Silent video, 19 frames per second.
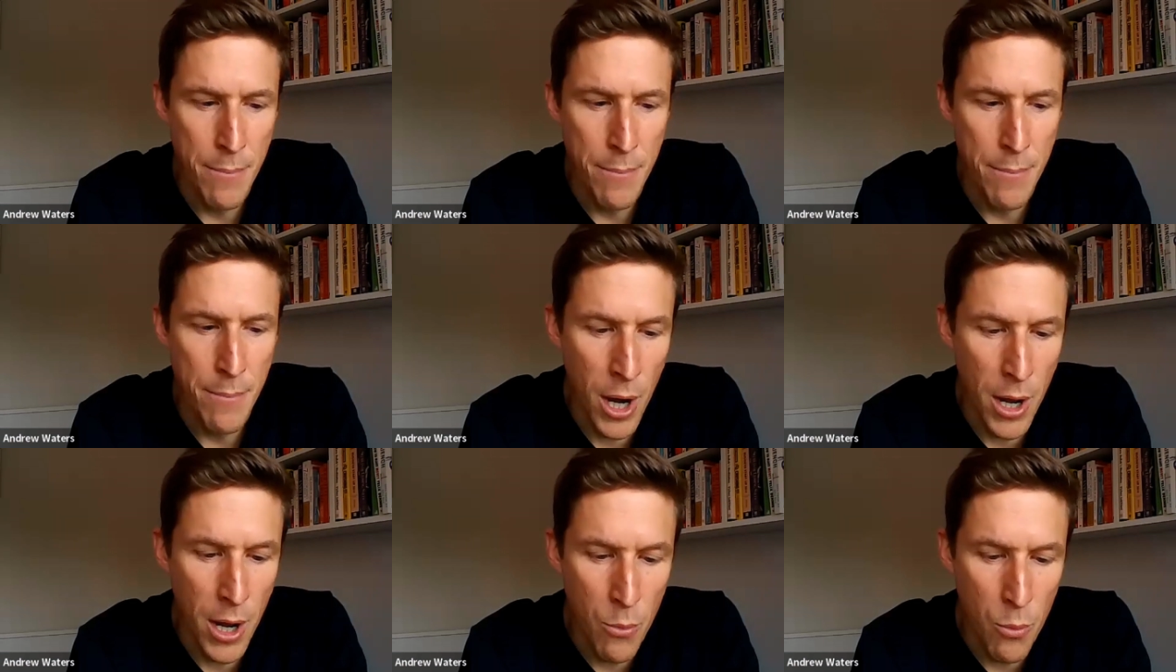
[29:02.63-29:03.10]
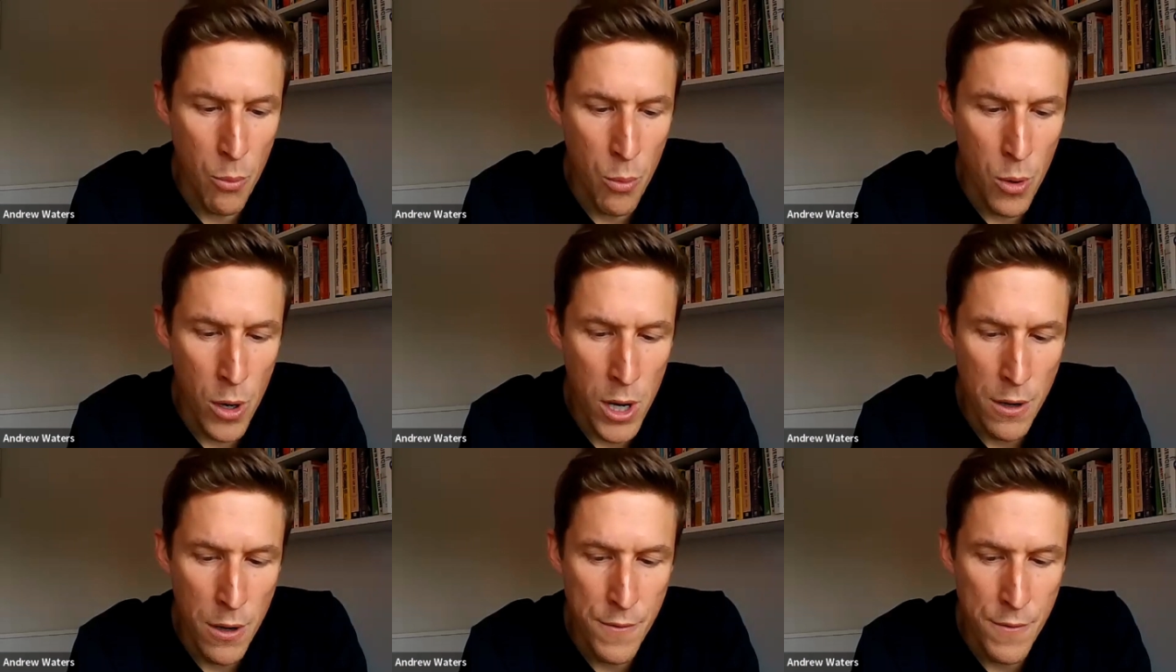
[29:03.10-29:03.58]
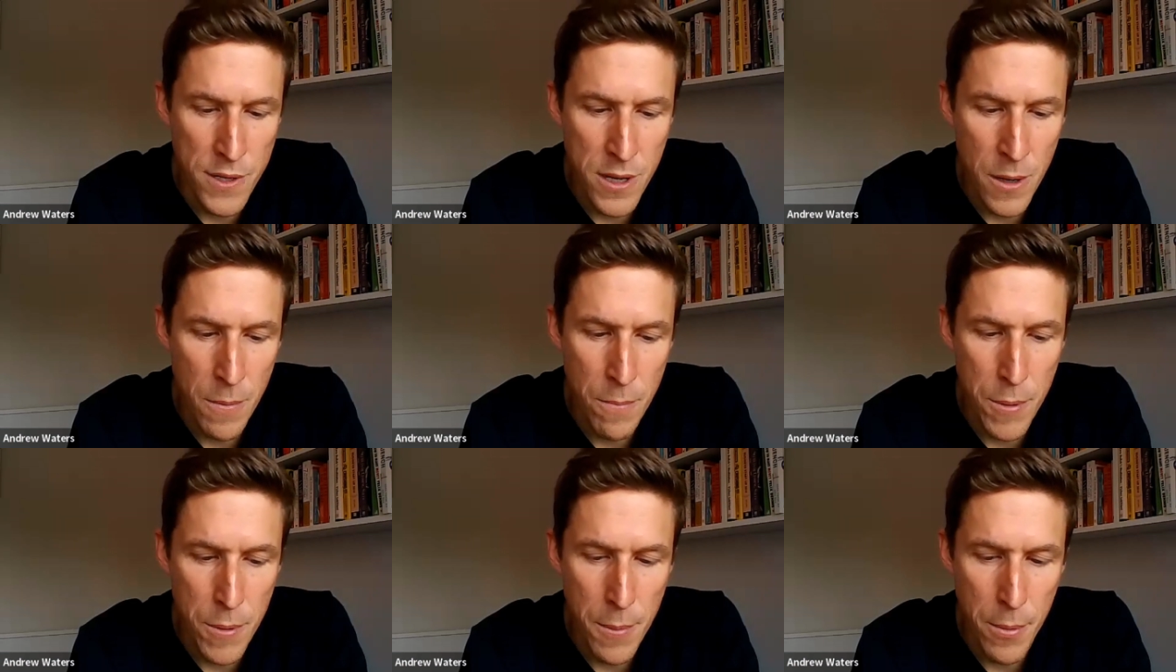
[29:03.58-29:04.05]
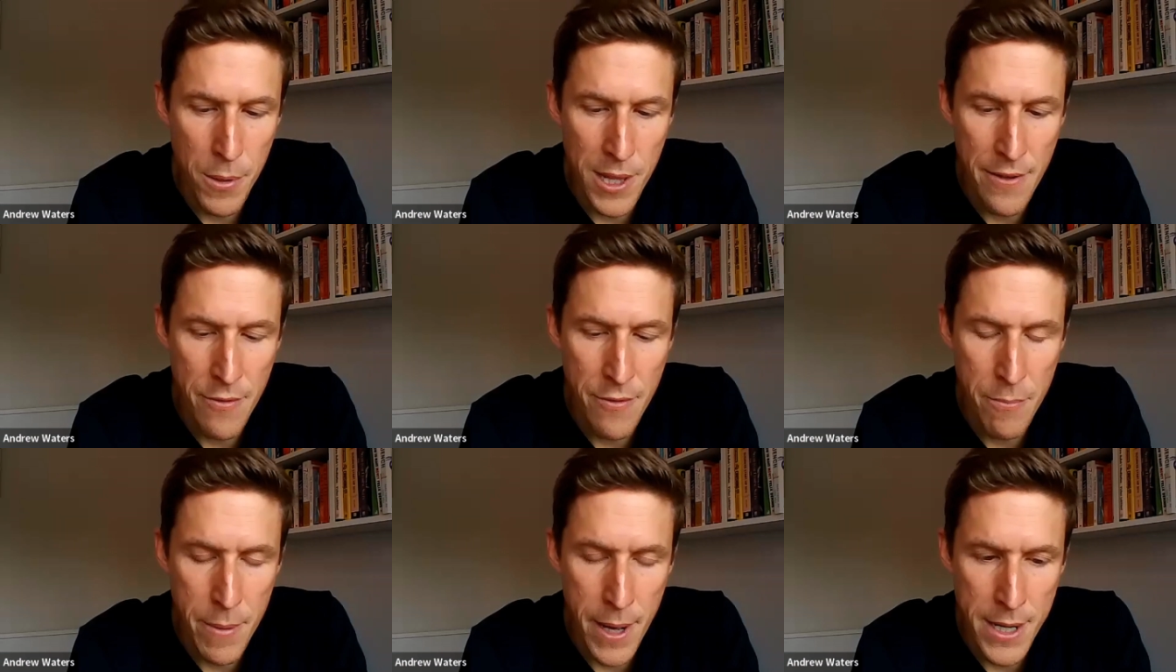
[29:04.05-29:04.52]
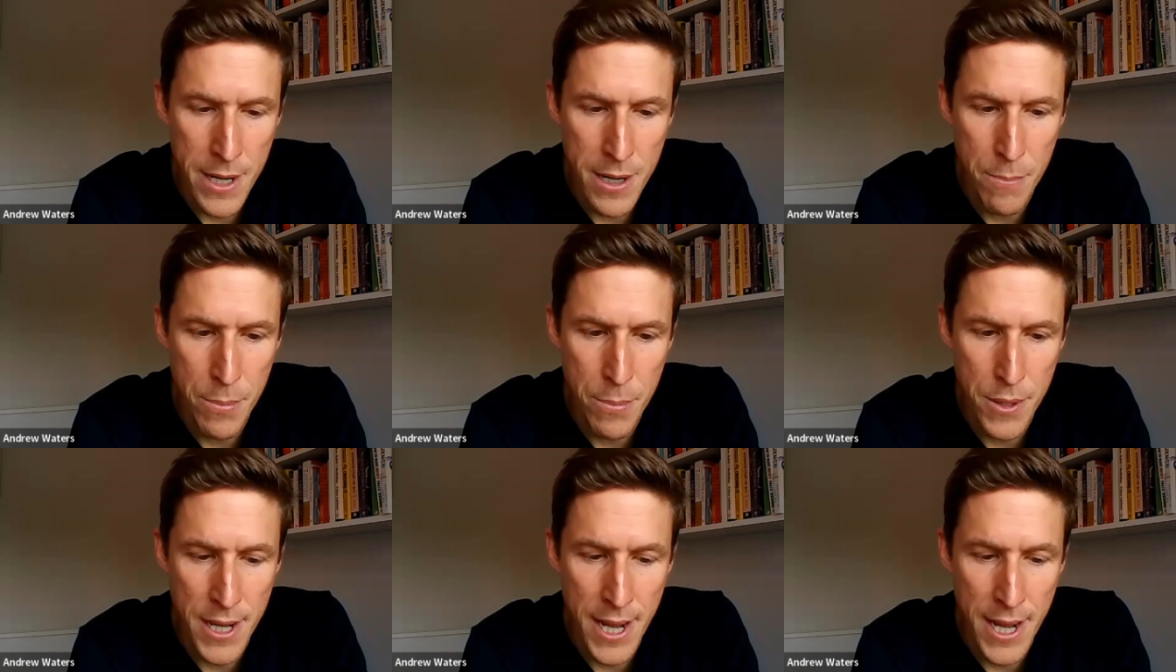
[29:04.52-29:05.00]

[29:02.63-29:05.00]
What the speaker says: It might work for some people even better,